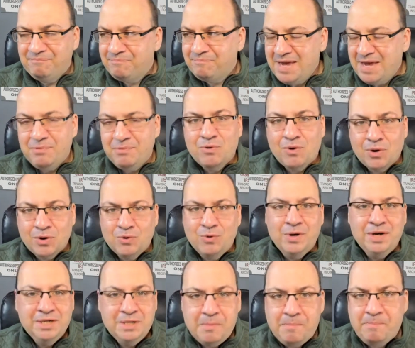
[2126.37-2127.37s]
People are
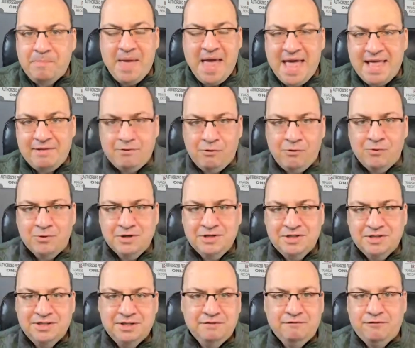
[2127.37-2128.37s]
going to bet
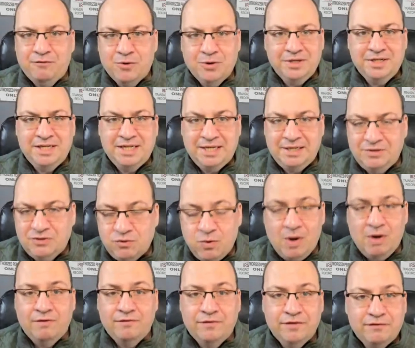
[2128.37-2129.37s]
horses in 14,
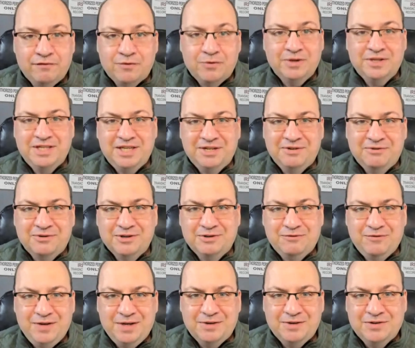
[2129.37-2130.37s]
12, and 14 horse
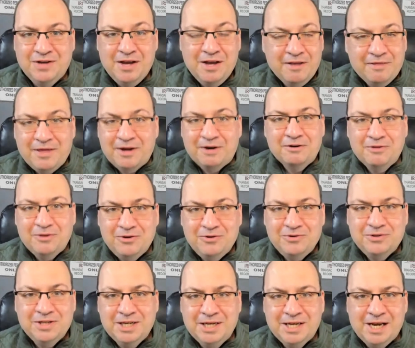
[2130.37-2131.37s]
fields that are
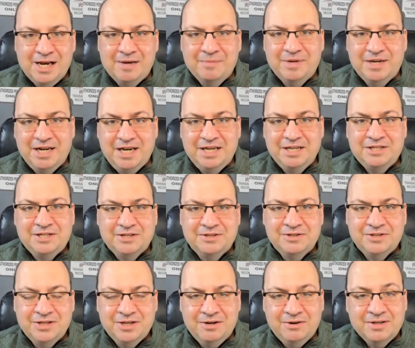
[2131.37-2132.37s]
losing
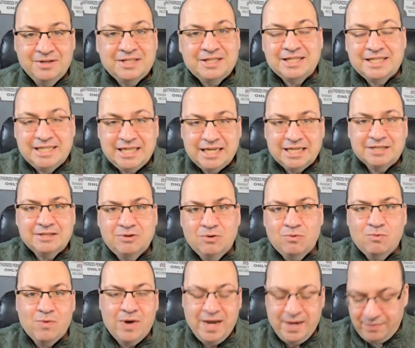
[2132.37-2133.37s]
combinations. You know, it's just the
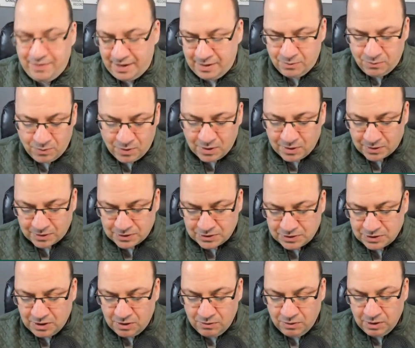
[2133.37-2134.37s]
way that it works.
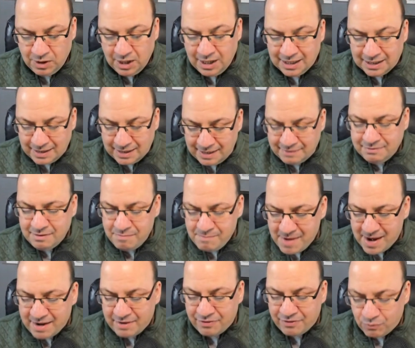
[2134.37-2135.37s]
So let the
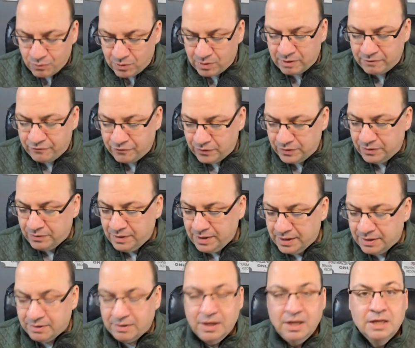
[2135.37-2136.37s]
math work for you
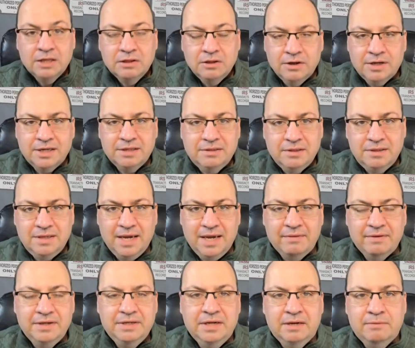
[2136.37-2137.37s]
here. Look at the
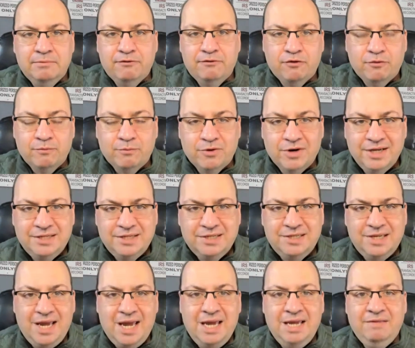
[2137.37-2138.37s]
daily double from
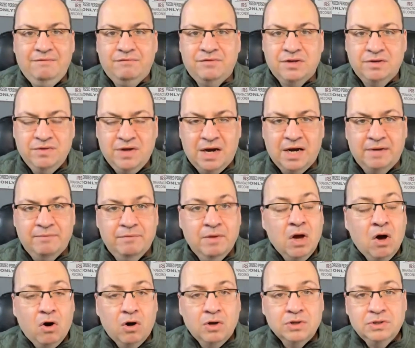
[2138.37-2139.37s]
races eight to nine.
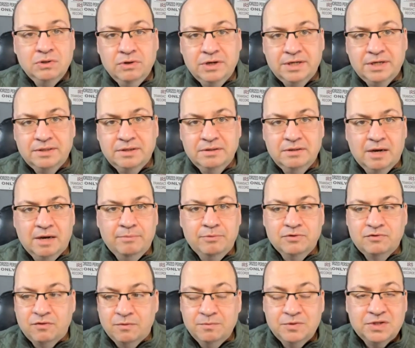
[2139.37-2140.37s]
Also, look at the doubles
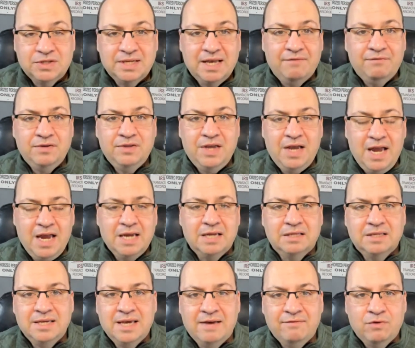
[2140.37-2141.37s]
from seven to eight.
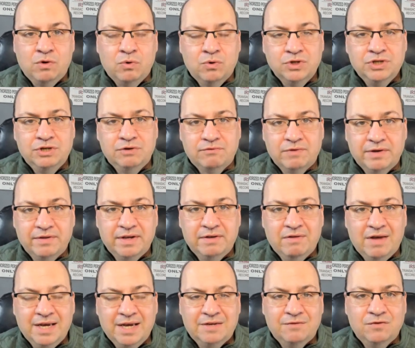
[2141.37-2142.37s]
You have a horse you really
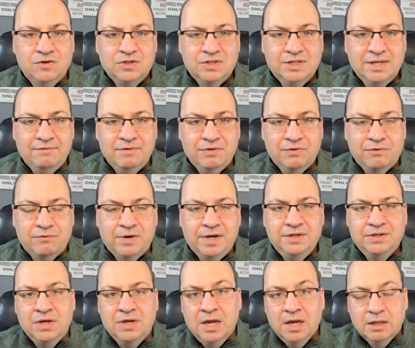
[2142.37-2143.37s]
like in the seventh race.
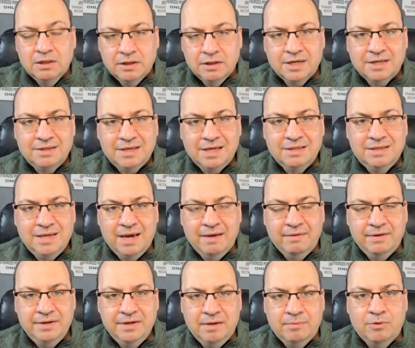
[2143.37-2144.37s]
Look at that daily
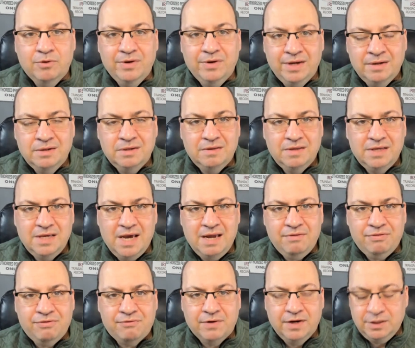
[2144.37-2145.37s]
double into the
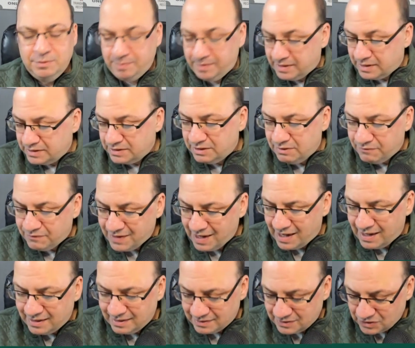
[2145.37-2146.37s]
eighth race because you've
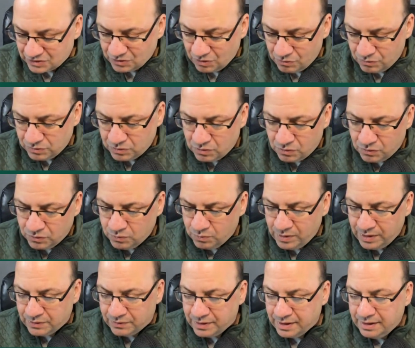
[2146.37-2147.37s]
got a stone cold
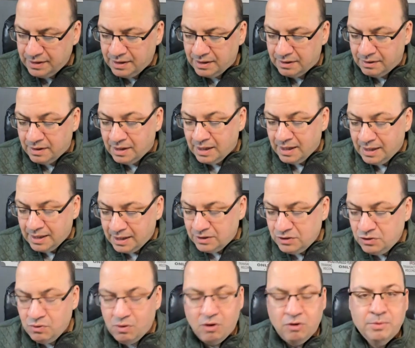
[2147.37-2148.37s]
winner in here and
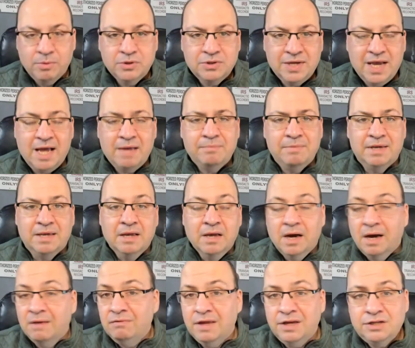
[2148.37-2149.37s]
you almost had me.
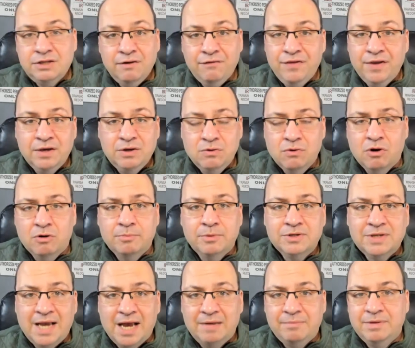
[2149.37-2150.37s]
Unless you think you almost
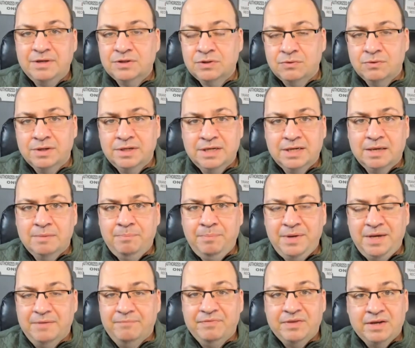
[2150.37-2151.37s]
had me is going to get
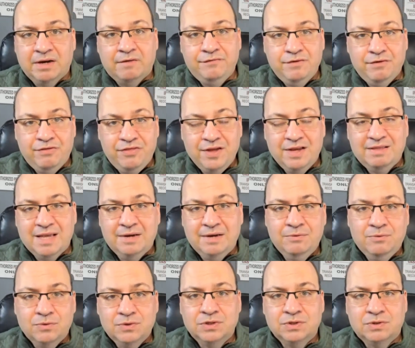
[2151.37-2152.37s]
beat. Now, if you think that
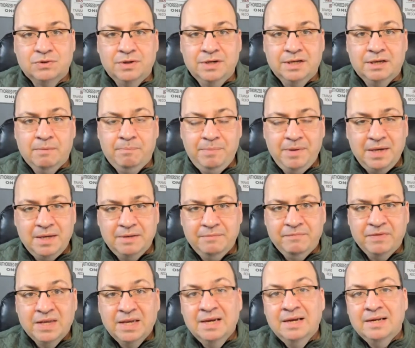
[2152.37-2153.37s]
horse is going to get beat,
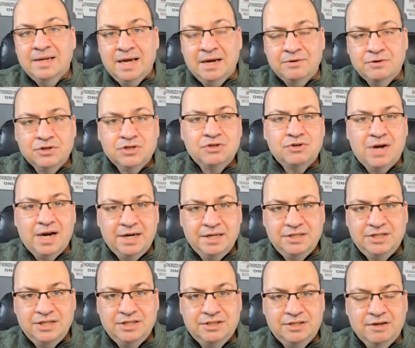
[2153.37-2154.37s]
now your
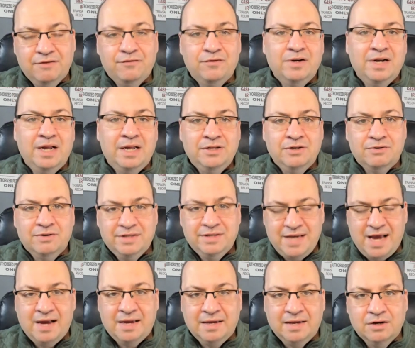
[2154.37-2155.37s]
strategy is different and you're
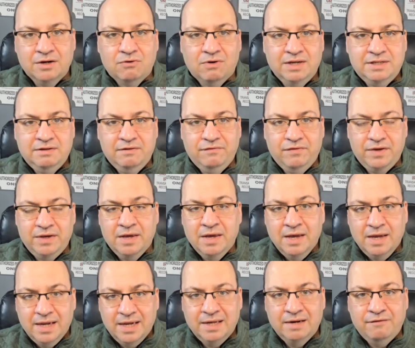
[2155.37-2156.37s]
attacking
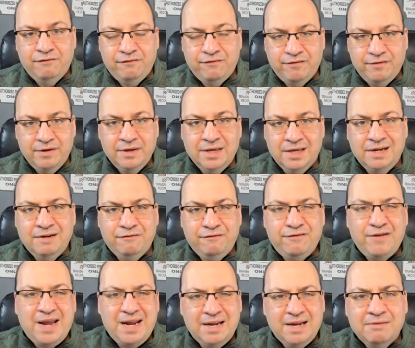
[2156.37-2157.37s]
aggressively in a in a
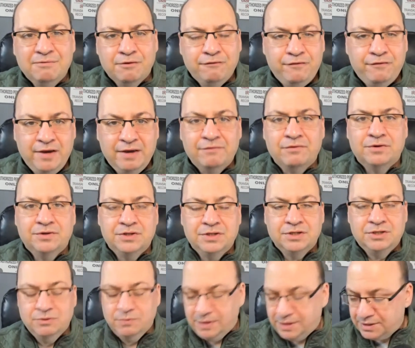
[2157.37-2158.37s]
fading the favorite
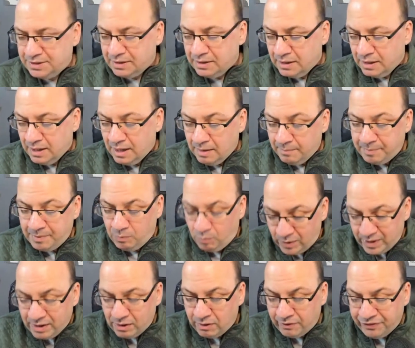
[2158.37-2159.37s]
situation. But
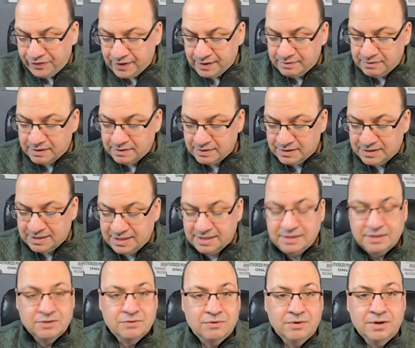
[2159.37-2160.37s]
we all think that the six
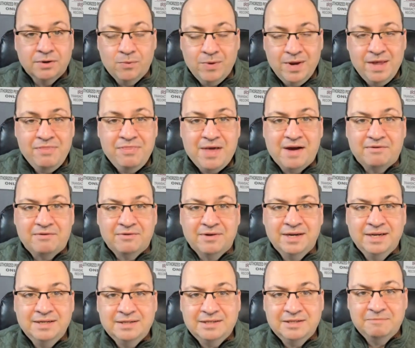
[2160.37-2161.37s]
is going to win that
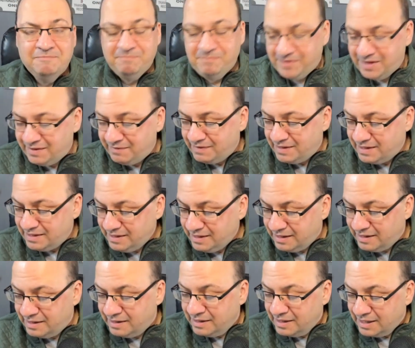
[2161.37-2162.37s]
race in the
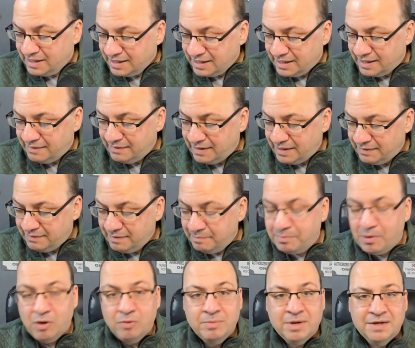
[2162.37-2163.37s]
uh, in, in the
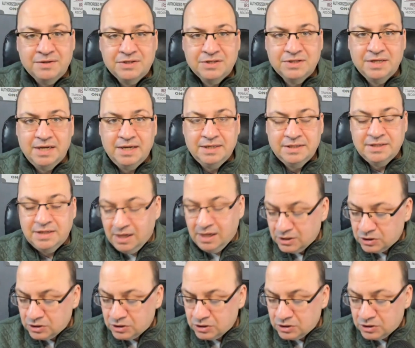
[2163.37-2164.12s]
Beaumont Stakes.